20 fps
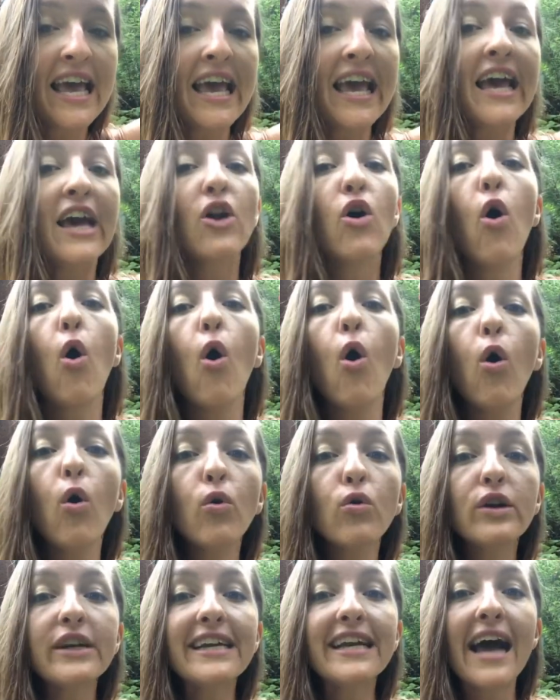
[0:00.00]
It
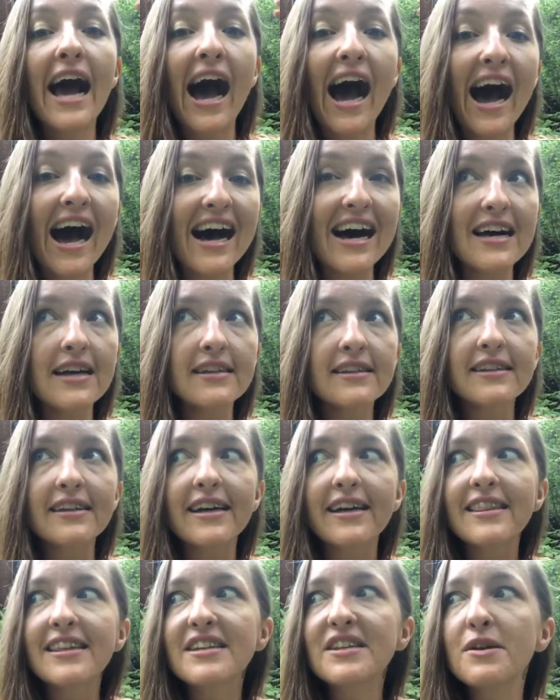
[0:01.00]
already has
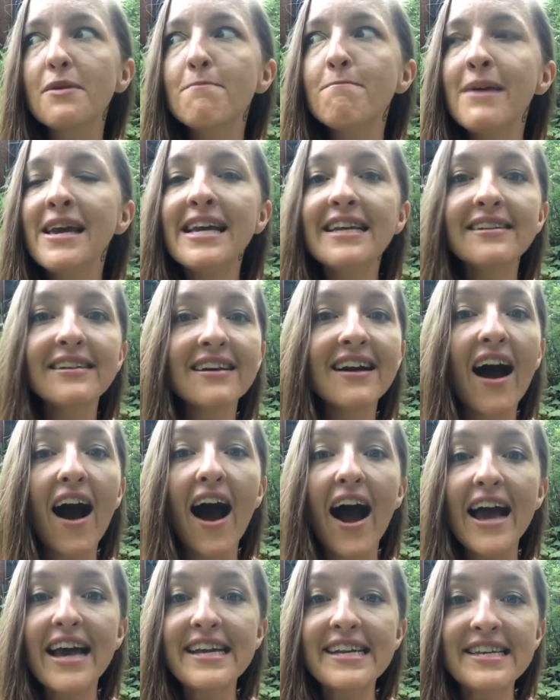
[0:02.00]
like this amazing,
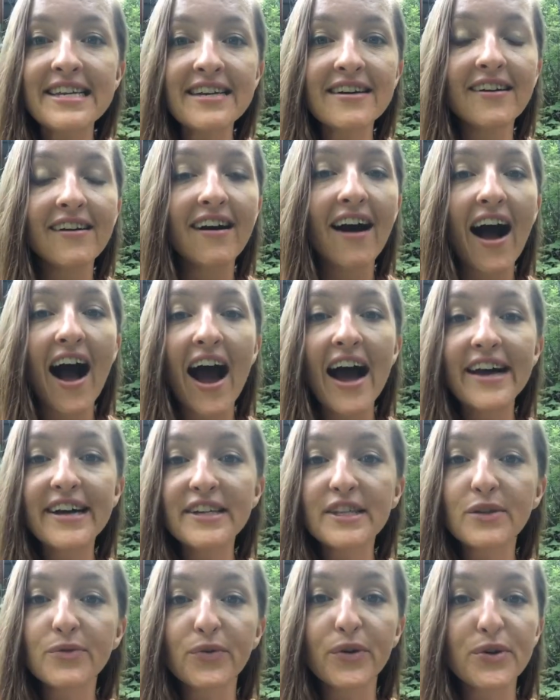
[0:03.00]
ideal,
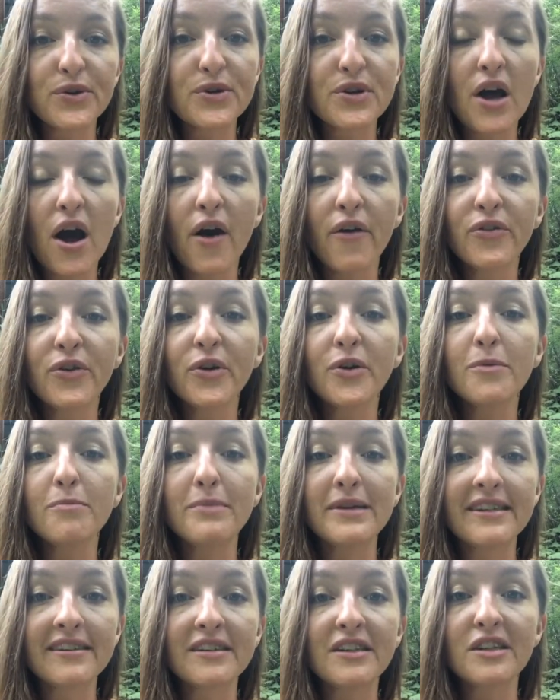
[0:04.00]
highest version of your
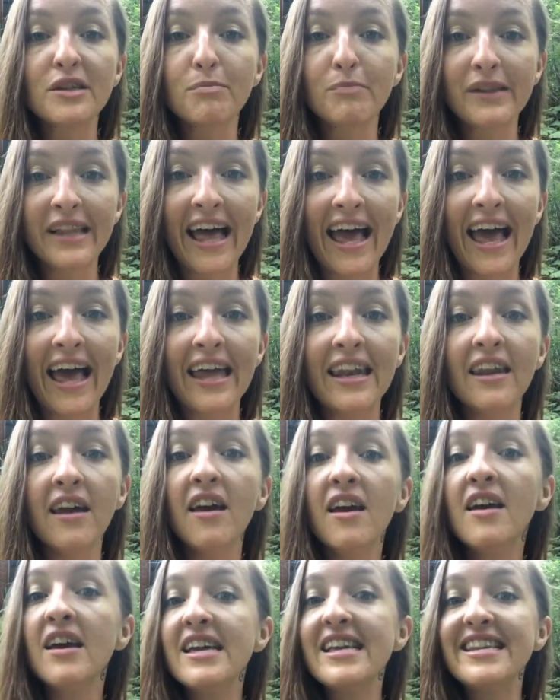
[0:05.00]
business plan
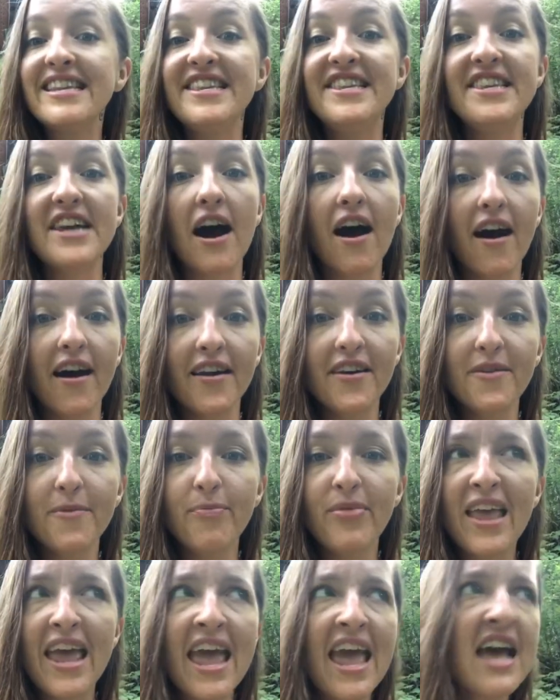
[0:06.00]
done.
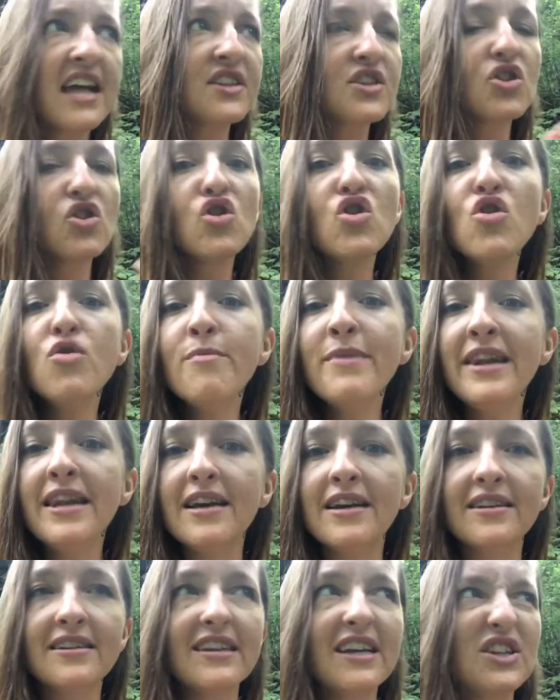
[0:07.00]
It's
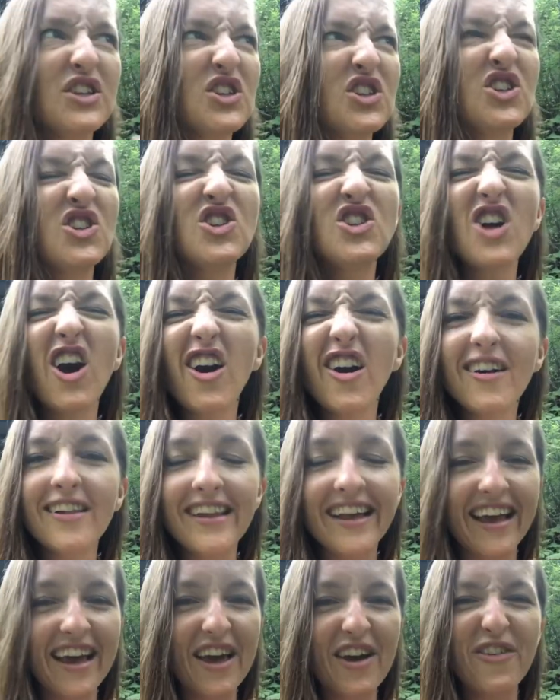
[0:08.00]
luminous, it's
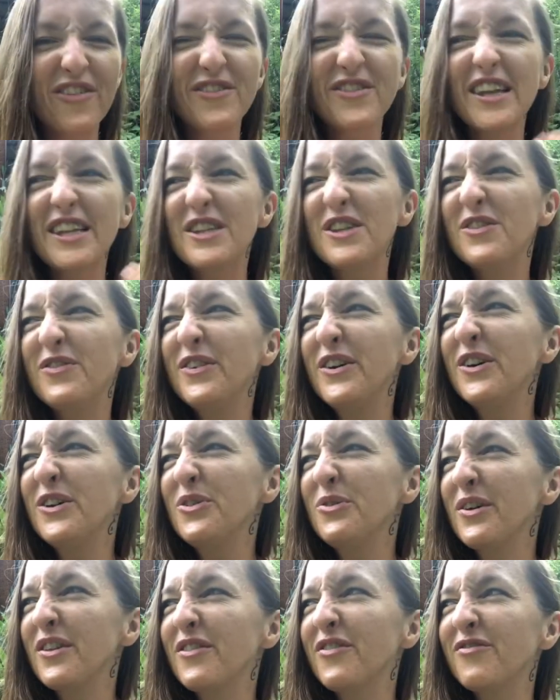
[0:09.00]
starlit, it's filled
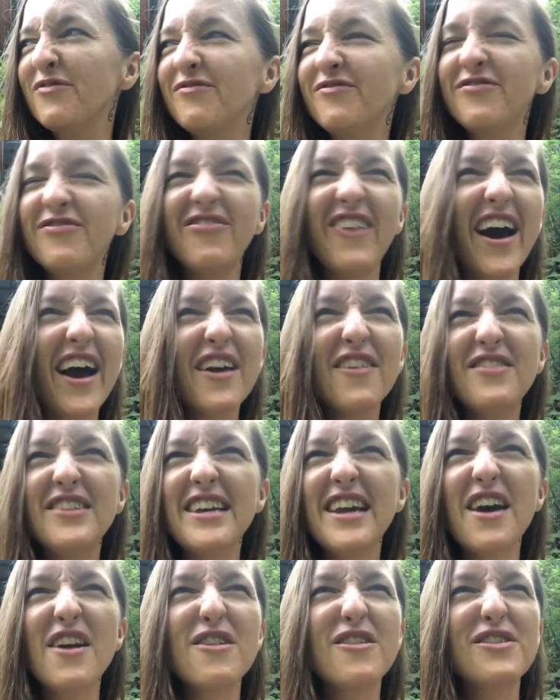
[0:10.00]
with 5D
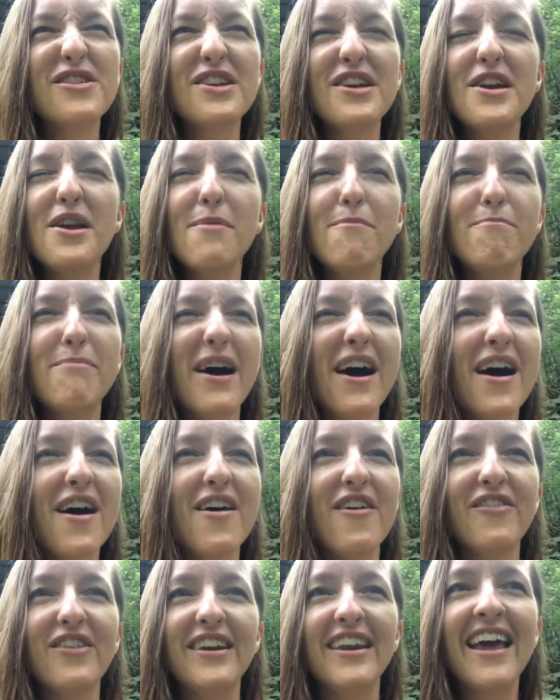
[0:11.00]
energy and
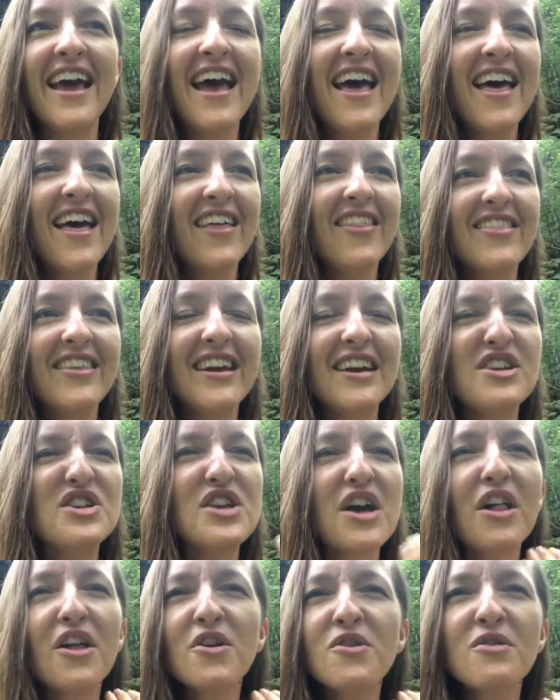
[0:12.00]
above, and the
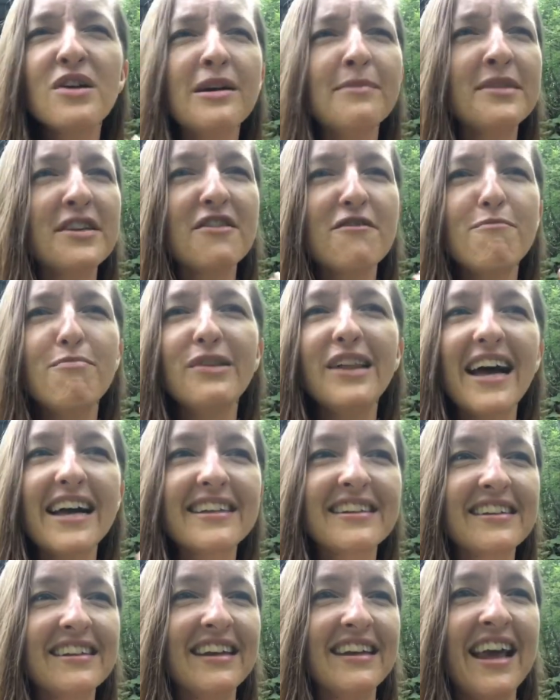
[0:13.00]
angelic realms have
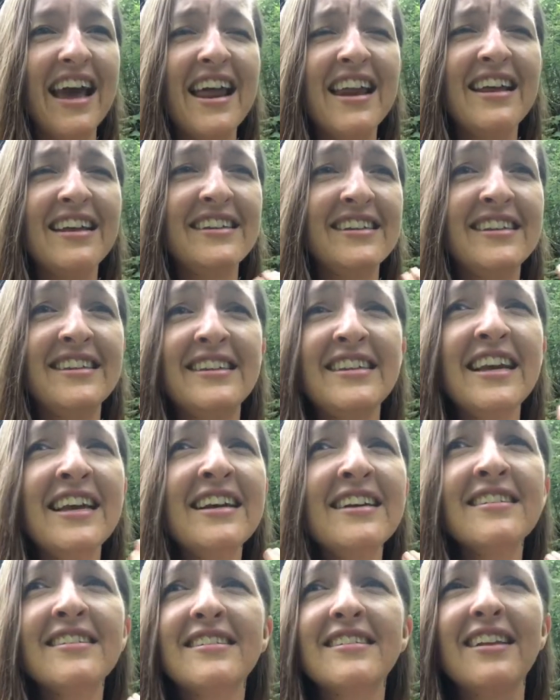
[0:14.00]
blessed it, and it
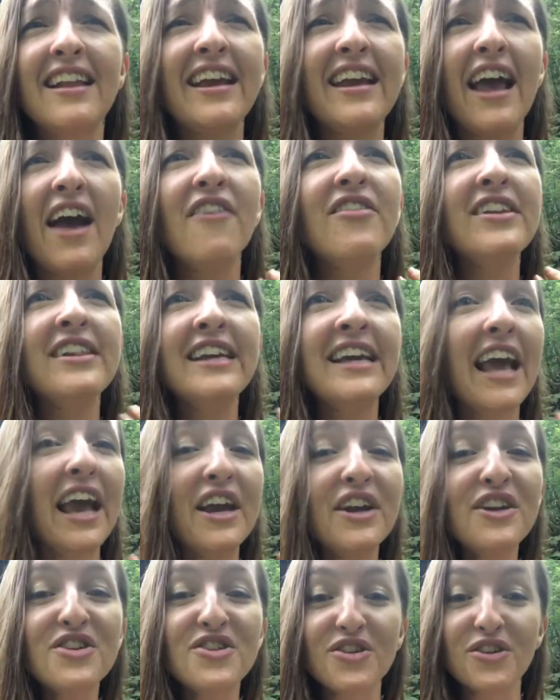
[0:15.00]
sings like heavenly
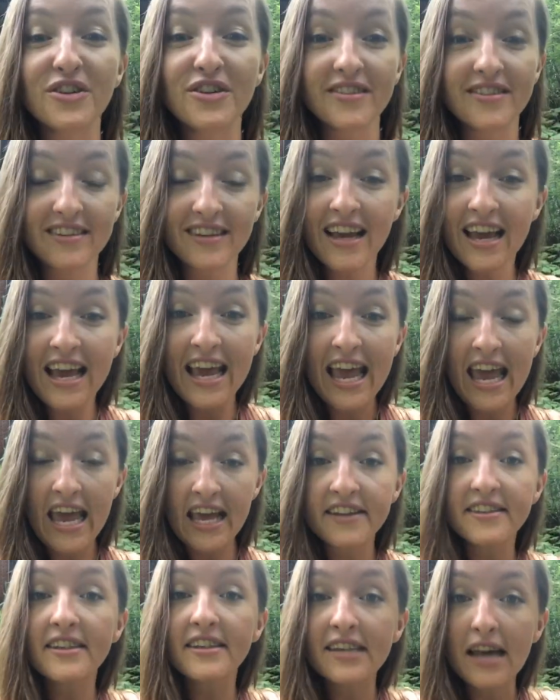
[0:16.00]
angels.
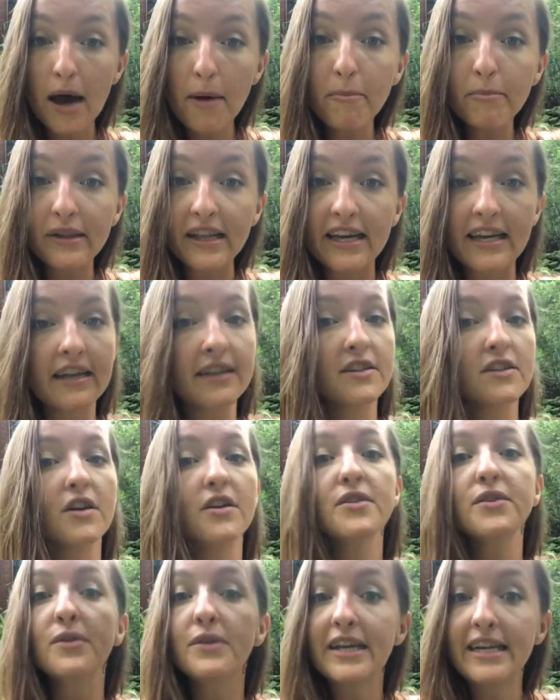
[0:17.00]
It's a template. It's
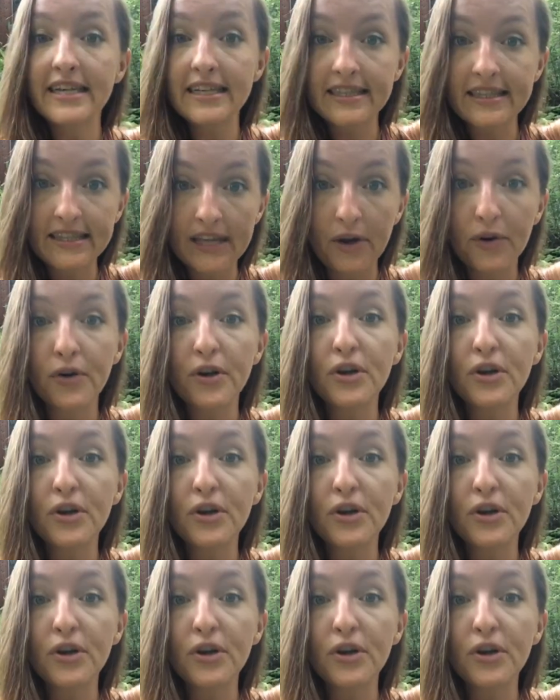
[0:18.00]
also like a sacred